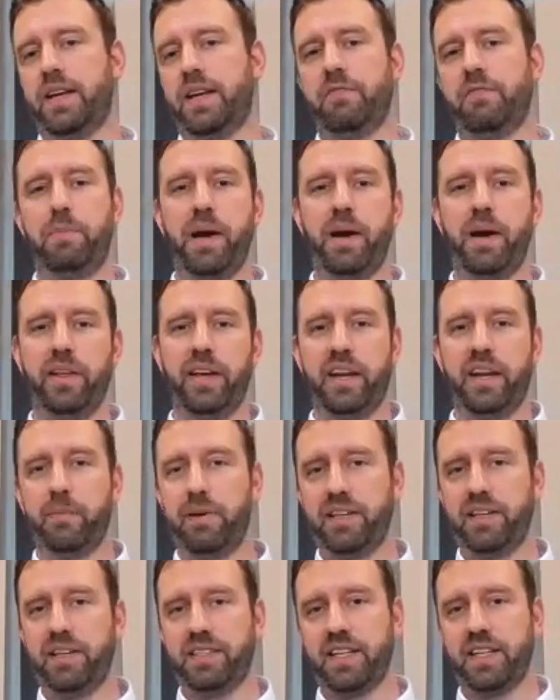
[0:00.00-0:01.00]
If barely
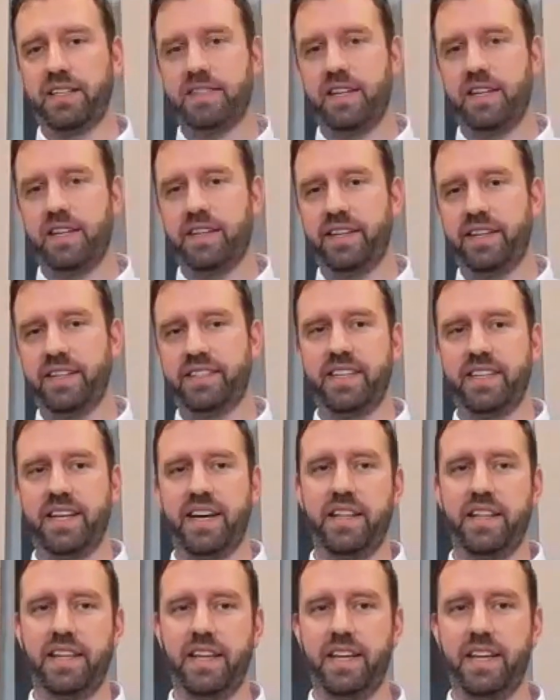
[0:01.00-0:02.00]
anybody's going to see this,
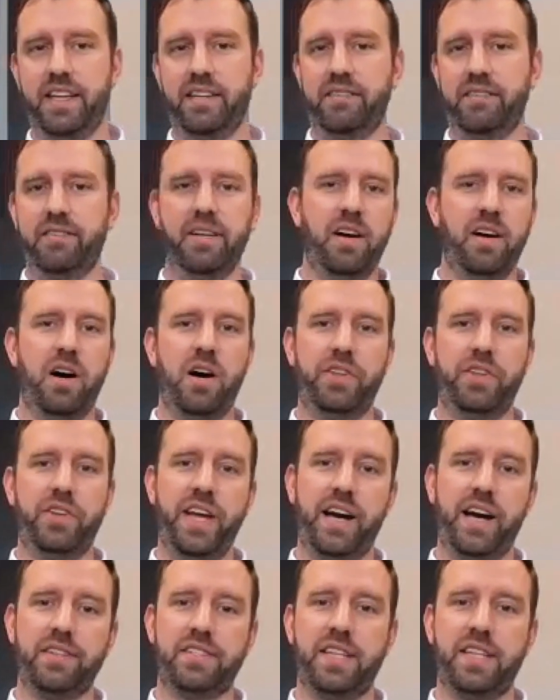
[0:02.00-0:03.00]
and then on the
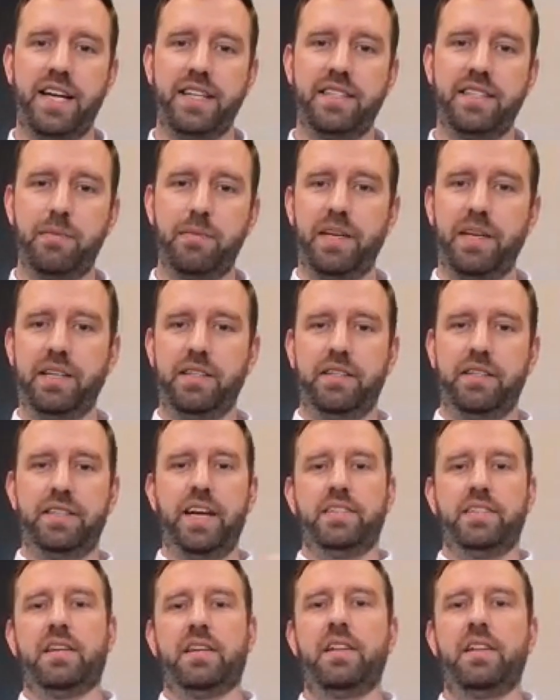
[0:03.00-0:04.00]
downside, somebody
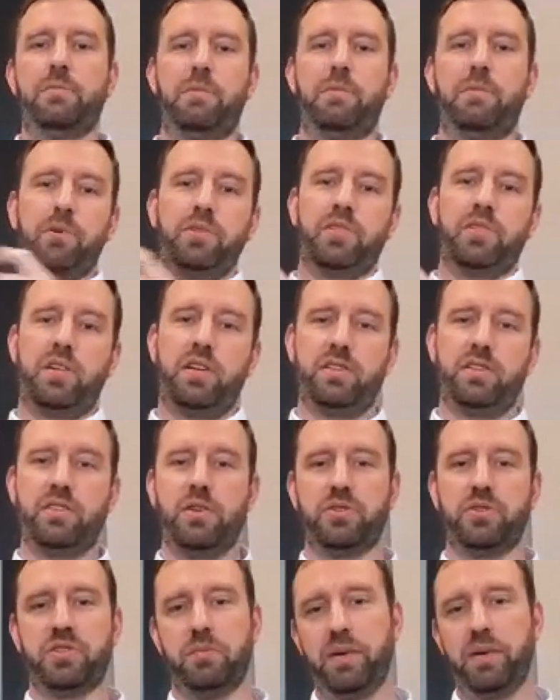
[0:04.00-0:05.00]
takes a clip and puts it on
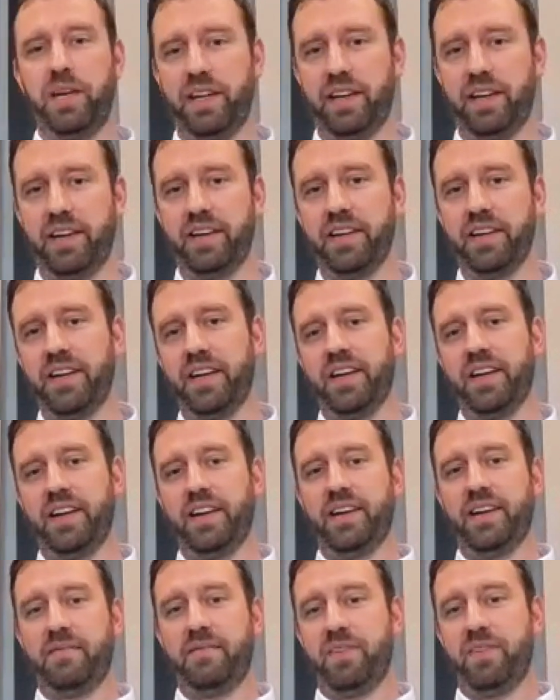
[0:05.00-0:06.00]
social media,
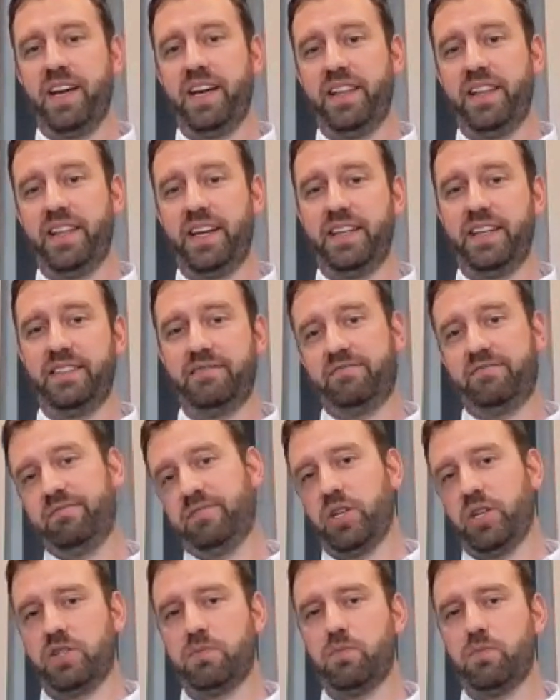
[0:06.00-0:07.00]
and then
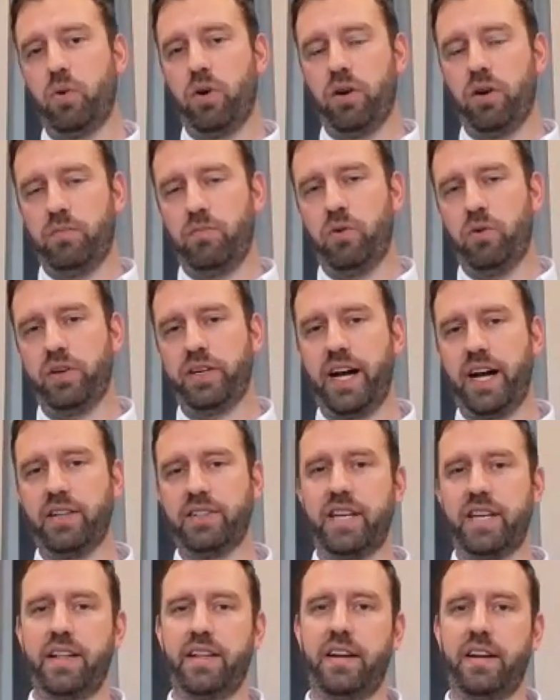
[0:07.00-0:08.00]
so it's more
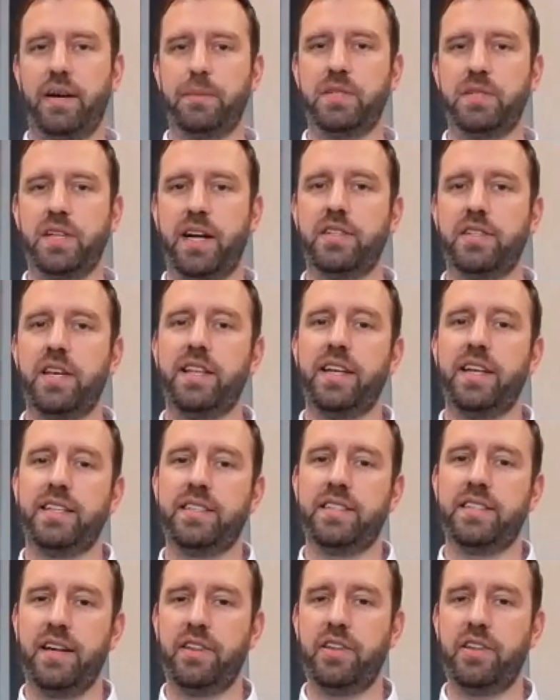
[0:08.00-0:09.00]
downside than upside. So I think
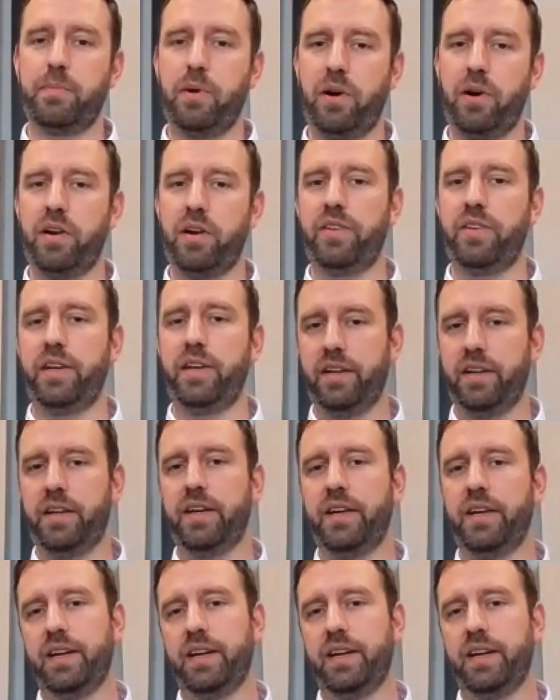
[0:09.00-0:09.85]
that's the other part of it.